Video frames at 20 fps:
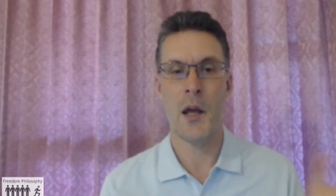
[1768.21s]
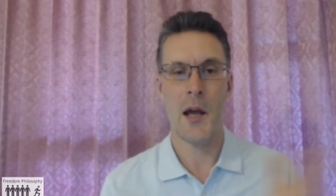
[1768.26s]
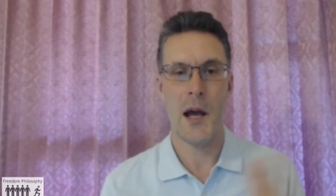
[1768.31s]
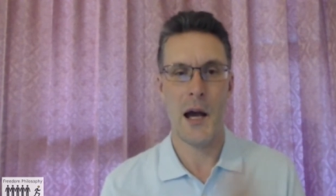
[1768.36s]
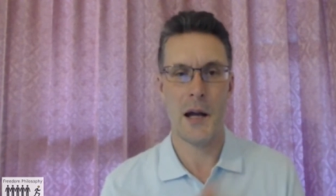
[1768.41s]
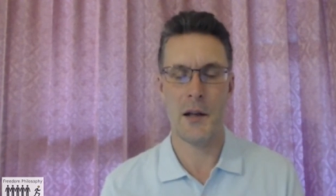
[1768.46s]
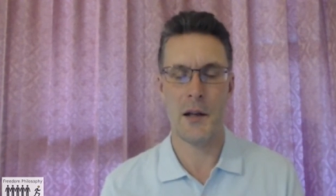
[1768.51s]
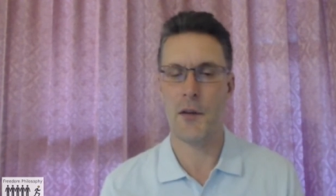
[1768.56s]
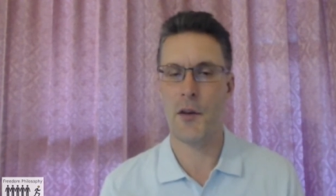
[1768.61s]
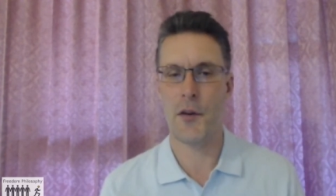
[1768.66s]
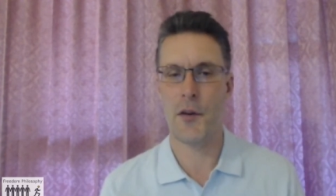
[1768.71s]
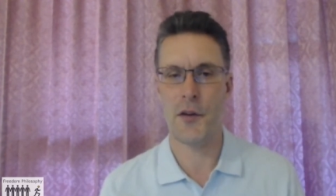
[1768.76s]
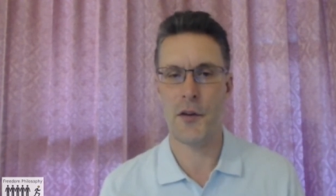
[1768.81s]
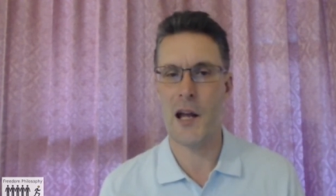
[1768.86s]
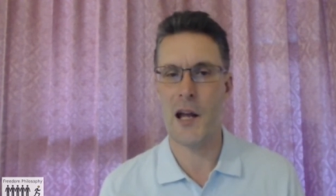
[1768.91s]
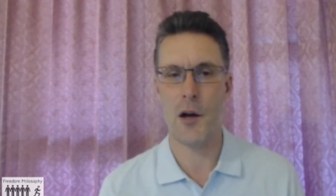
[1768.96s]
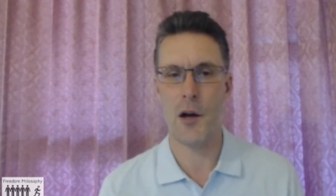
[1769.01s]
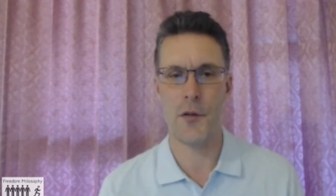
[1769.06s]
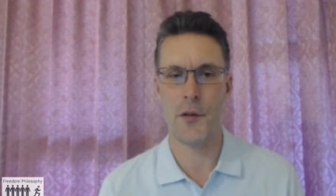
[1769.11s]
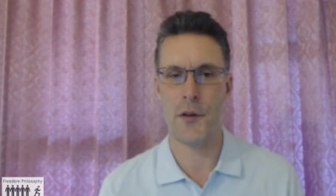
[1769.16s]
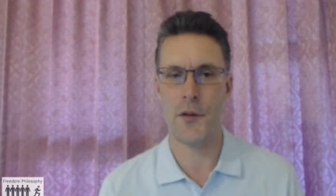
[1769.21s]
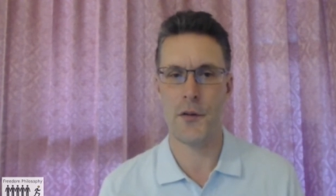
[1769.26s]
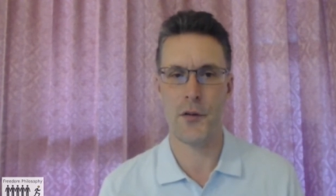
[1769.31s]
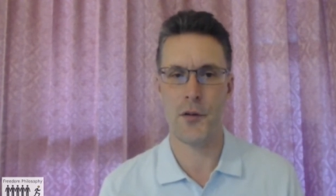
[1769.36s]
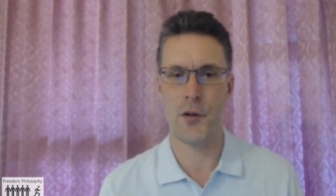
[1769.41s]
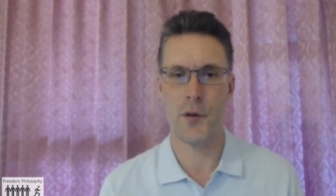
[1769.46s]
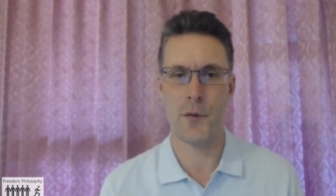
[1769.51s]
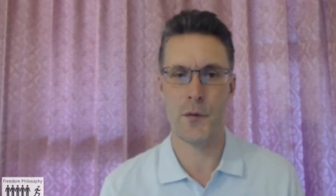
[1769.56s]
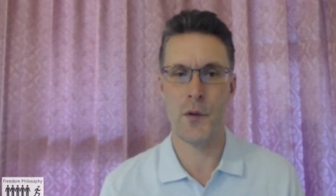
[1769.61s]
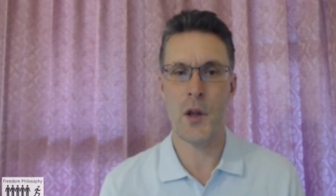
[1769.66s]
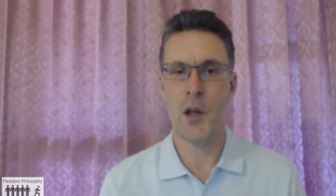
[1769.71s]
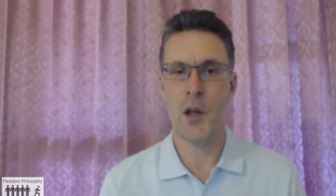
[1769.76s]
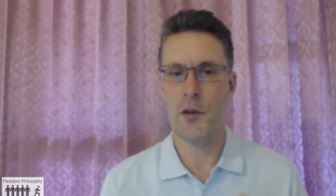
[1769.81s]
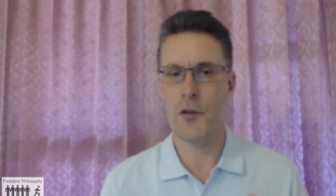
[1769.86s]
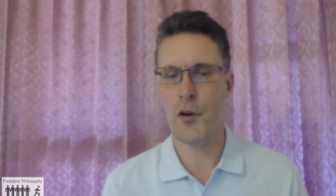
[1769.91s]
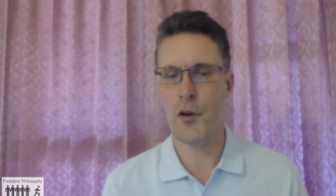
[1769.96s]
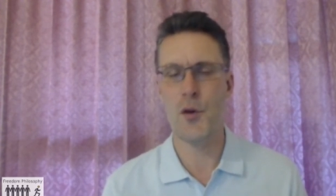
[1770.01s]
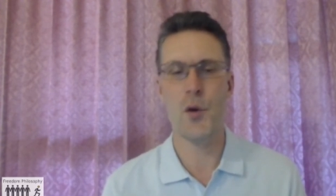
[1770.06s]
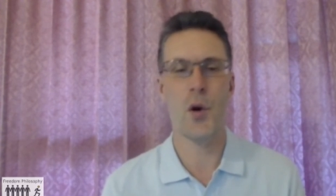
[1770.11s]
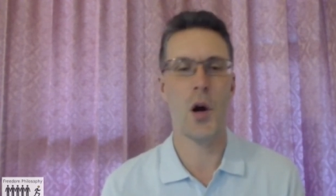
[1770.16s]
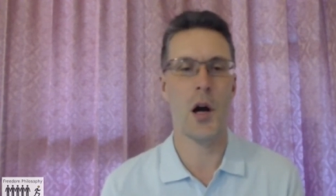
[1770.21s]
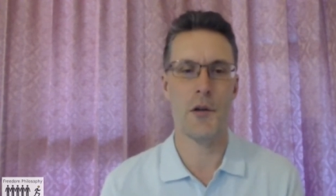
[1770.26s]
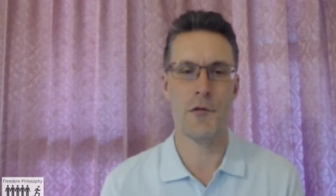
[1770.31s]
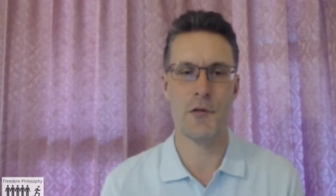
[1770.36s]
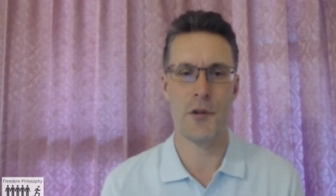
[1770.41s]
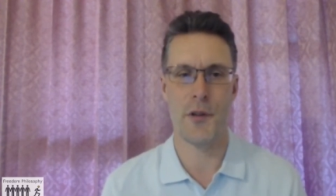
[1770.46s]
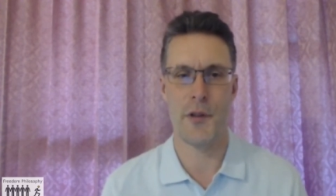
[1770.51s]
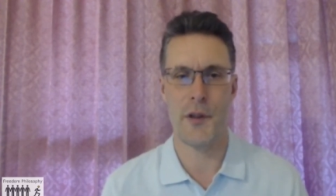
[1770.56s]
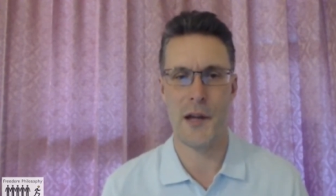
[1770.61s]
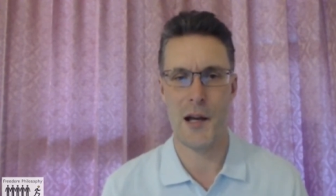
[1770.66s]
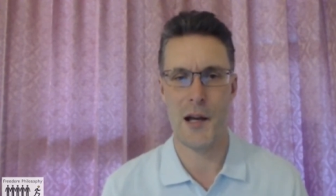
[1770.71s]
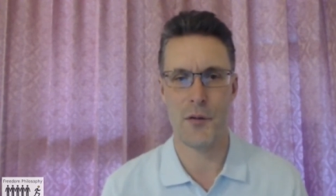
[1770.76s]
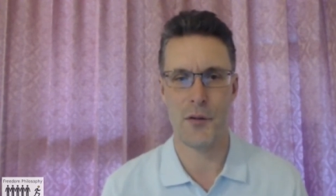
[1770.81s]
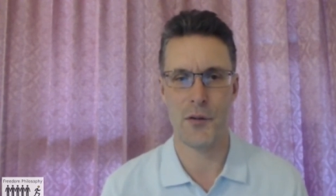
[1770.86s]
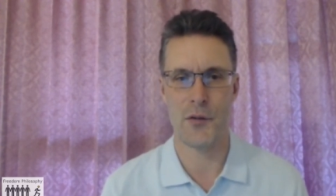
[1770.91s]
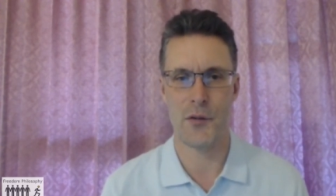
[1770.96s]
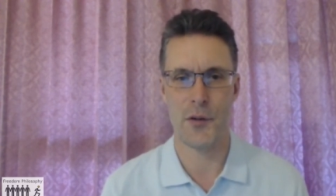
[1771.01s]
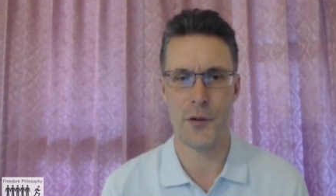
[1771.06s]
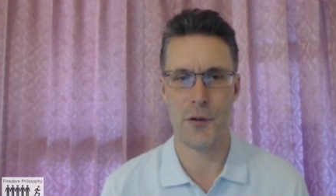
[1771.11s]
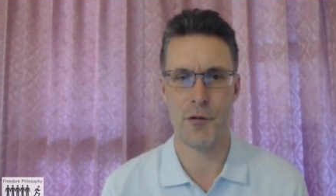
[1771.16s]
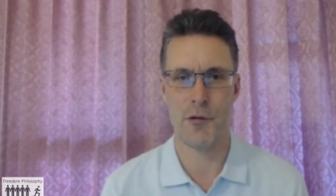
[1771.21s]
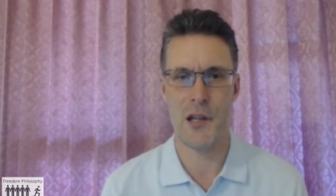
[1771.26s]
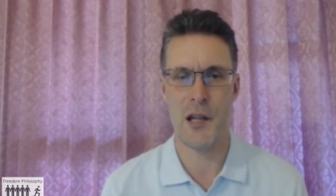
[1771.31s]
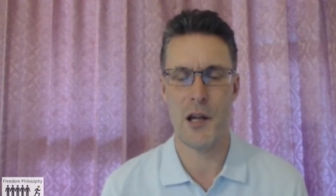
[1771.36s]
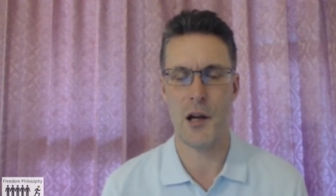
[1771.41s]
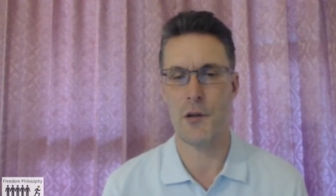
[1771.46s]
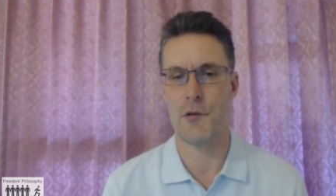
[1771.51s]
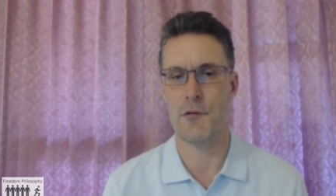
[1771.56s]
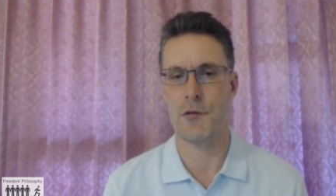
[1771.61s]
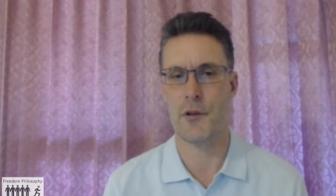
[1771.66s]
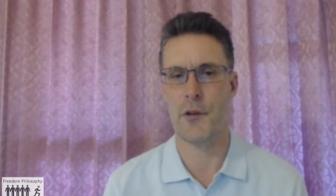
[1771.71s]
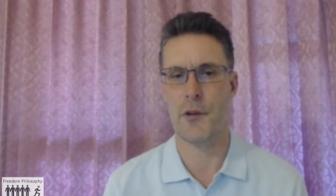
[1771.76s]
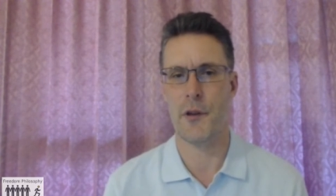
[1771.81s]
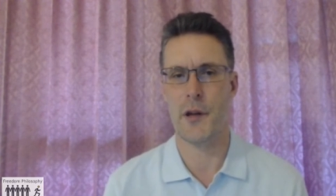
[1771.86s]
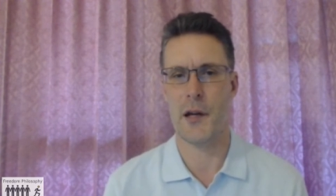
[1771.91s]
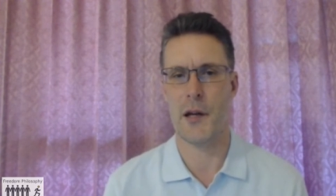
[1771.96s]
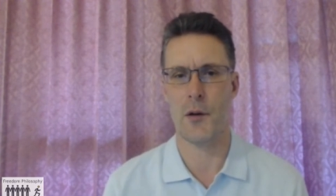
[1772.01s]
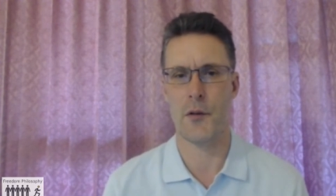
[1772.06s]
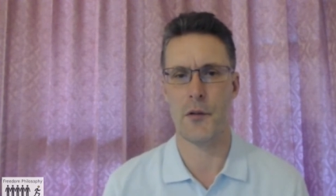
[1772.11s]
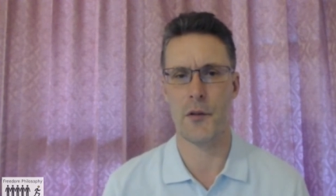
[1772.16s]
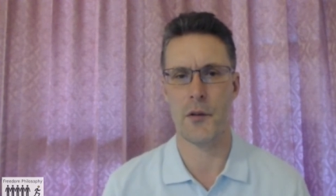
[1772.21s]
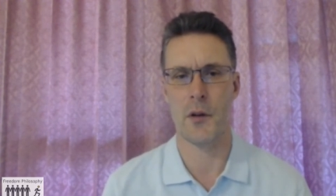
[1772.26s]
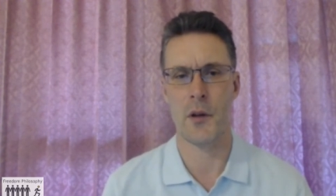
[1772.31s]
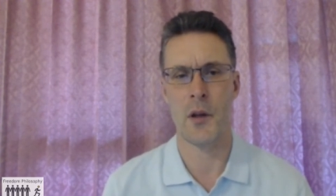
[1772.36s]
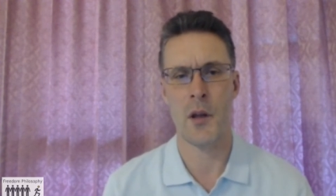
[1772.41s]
and in the south it's sort of 200,000 to 300,000.